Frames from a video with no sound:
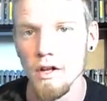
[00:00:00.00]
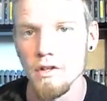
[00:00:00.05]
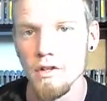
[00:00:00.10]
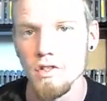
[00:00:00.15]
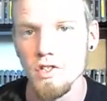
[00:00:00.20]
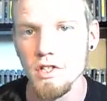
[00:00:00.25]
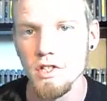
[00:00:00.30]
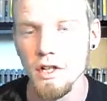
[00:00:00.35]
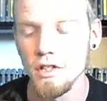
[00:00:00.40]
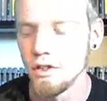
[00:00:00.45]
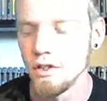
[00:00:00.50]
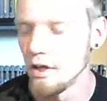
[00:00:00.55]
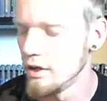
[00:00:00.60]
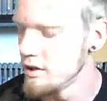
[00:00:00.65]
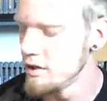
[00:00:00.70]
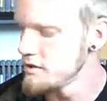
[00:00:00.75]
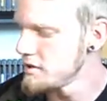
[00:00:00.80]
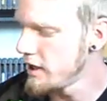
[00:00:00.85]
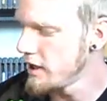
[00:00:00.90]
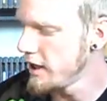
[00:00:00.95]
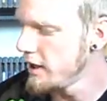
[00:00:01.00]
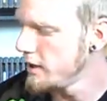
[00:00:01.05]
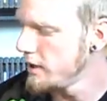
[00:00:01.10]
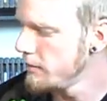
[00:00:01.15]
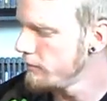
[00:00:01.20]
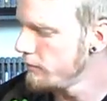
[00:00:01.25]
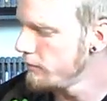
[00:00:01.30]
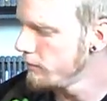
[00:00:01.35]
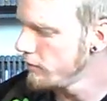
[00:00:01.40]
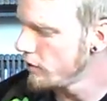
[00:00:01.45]
Just a clearance
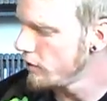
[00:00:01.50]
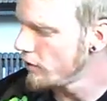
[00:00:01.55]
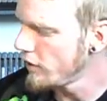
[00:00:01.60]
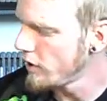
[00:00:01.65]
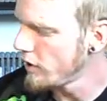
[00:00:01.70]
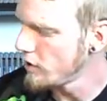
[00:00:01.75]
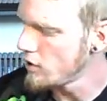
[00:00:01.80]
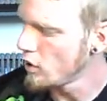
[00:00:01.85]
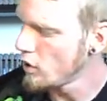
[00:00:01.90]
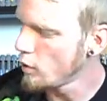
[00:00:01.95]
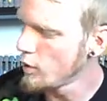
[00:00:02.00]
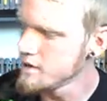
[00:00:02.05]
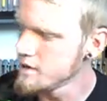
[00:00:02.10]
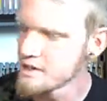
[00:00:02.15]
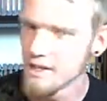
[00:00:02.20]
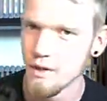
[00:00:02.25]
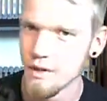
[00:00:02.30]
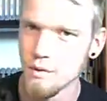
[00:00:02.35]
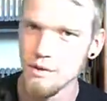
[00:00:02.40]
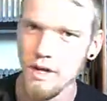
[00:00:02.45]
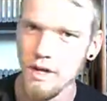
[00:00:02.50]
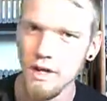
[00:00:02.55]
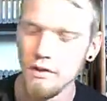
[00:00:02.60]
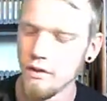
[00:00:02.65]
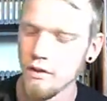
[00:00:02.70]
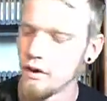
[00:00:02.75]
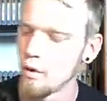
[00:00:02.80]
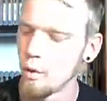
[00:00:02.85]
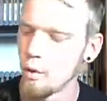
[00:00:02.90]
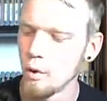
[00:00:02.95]
item for their toys. I think it was like
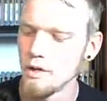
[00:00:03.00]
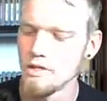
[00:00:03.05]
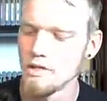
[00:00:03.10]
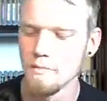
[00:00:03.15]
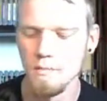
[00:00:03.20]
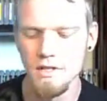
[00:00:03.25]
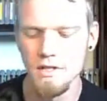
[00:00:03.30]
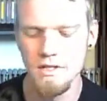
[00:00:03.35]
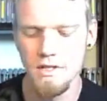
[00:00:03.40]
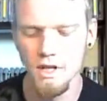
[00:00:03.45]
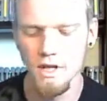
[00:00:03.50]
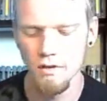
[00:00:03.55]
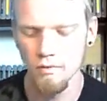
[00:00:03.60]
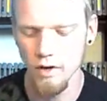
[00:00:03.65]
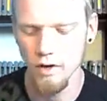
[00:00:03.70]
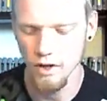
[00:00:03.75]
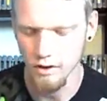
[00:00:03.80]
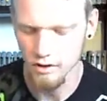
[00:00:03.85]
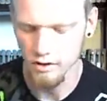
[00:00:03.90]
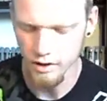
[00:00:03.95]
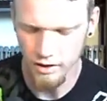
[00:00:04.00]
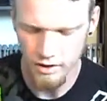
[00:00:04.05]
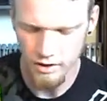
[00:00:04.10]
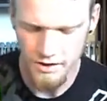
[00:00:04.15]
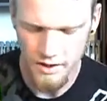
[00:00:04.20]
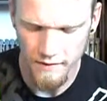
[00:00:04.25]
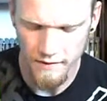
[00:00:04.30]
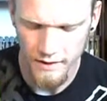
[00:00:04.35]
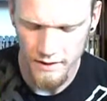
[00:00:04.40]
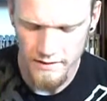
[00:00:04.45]
the Christmas stuff on clearance,
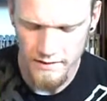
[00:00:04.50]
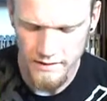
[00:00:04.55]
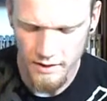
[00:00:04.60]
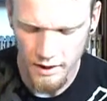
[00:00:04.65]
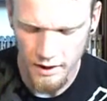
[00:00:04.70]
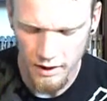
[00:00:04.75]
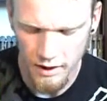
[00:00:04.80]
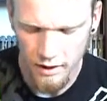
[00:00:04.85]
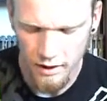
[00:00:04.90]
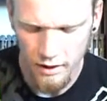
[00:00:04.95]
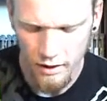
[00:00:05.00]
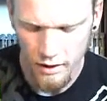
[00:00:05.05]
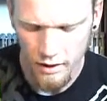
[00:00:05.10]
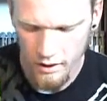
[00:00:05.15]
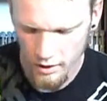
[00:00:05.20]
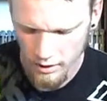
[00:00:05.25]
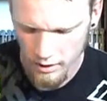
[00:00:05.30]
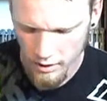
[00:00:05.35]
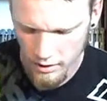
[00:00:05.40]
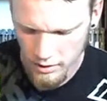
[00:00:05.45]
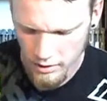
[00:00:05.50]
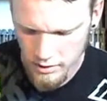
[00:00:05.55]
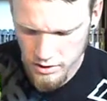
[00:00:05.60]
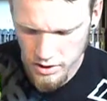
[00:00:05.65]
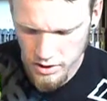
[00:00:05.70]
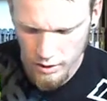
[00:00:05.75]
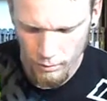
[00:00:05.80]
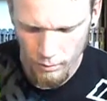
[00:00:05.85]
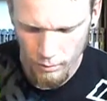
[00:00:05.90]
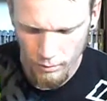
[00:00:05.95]
and that's a
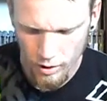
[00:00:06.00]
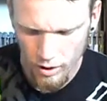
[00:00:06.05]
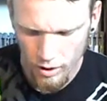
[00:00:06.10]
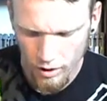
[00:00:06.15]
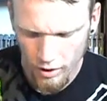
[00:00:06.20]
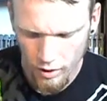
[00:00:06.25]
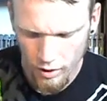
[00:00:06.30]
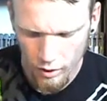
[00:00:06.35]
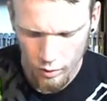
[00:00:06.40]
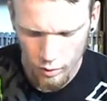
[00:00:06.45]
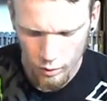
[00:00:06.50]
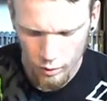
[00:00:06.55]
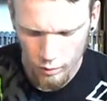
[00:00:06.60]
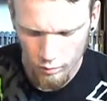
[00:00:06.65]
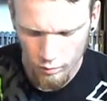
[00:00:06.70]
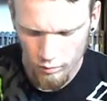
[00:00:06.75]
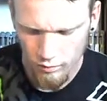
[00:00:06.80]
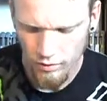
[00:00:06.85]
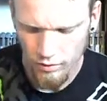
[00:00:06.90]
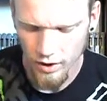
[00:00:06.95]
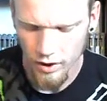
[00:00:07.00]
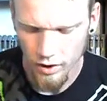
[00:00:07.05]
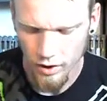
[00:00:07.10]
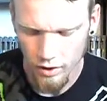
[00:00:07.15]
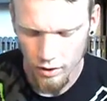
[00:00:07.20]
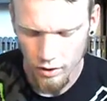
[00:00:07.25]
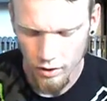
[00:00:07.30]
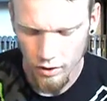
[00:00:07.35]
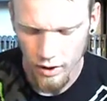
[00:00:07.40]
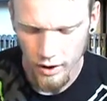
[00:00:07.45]
Super Mario
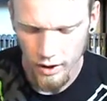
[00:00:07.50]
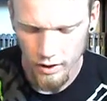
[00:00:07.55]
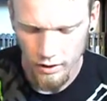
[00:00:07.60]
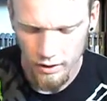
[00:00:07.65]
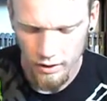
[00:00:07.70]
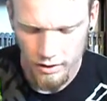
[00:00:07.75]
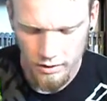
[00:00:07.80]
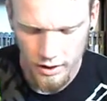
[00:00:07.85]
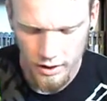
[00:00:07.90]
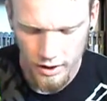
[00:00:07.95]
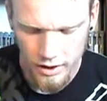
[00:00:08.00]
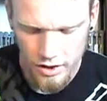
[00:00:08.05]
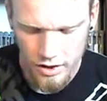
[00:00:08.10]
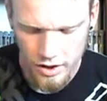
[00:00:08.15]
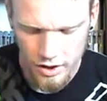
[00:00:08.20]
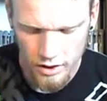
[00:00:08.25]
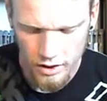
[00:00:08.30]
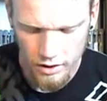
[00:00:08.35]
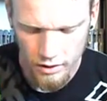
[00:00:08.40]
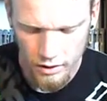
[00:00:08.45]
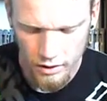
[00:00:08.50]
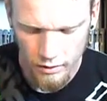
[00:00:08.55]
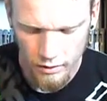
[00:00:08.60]
figurine collection.